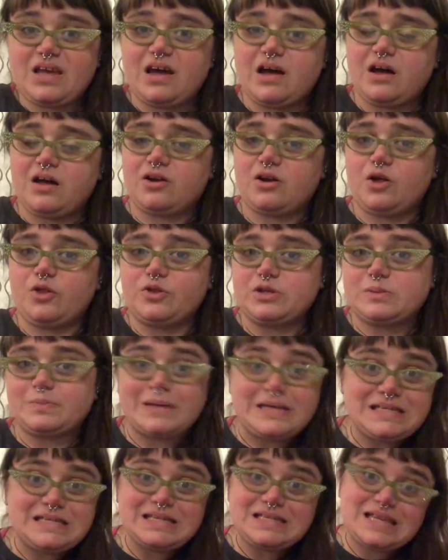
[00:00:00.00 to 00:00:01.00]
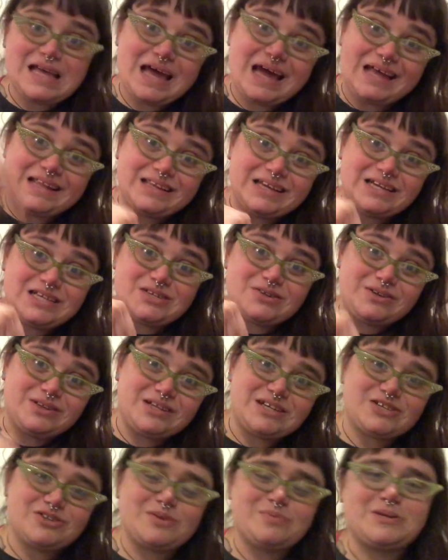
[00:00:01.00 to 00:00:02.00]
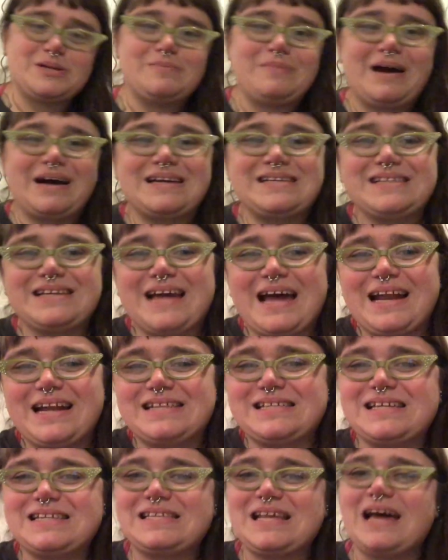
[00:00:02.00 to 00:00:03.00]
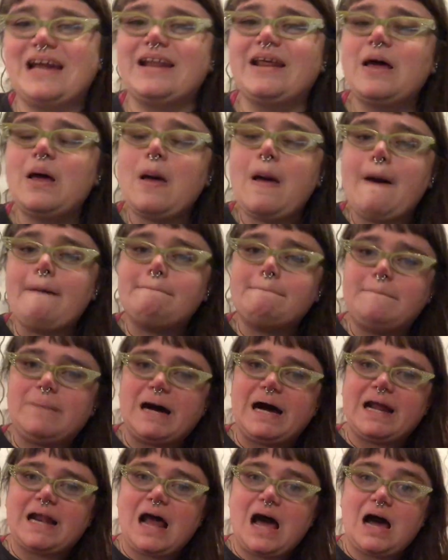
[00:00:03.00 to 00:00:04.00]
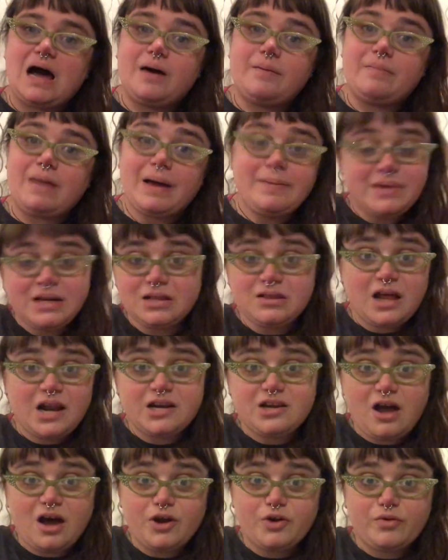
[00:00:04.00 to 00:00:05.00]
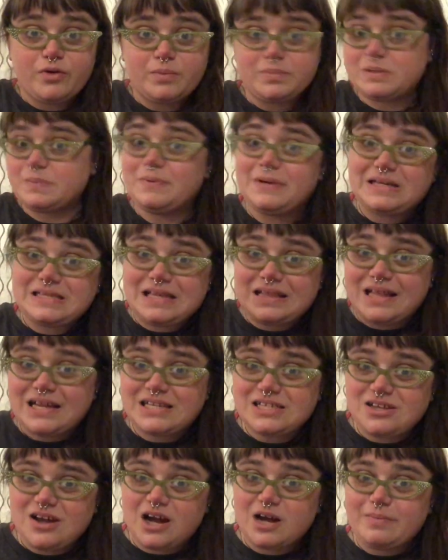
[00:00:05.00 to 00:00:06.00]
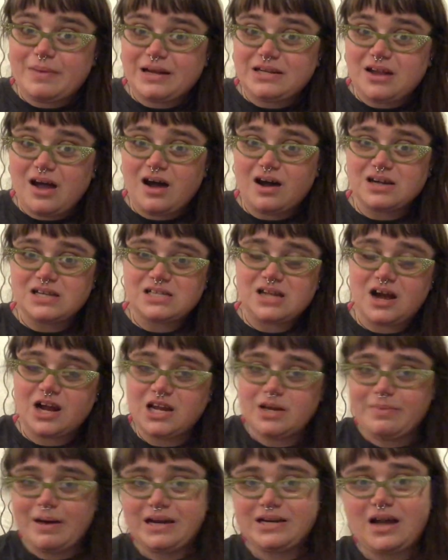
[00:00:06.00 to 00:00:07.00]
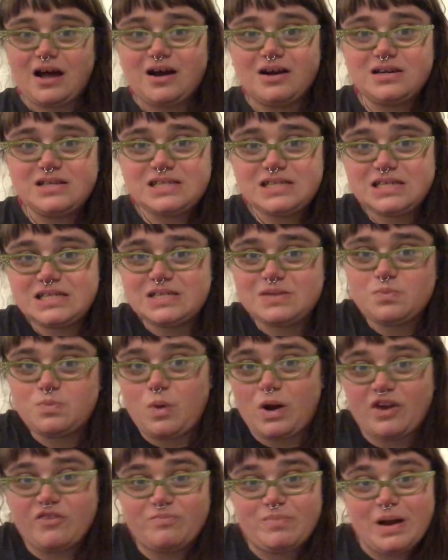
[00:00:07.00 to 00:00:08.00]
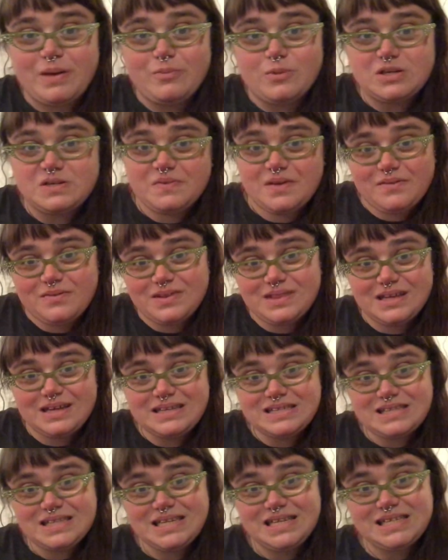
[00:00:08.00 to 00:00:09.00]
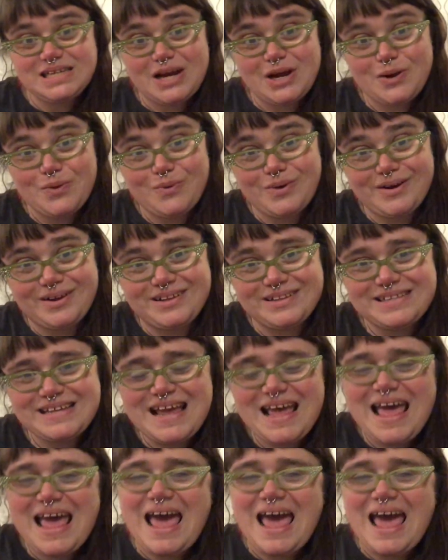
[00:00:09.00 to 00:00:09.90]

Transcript: On all those places. Links are in the description box again, as I said, but I'm in a lot of dog groups because I like to talk about dogs. Talking about dogs is one of my most favorite things in the entire world.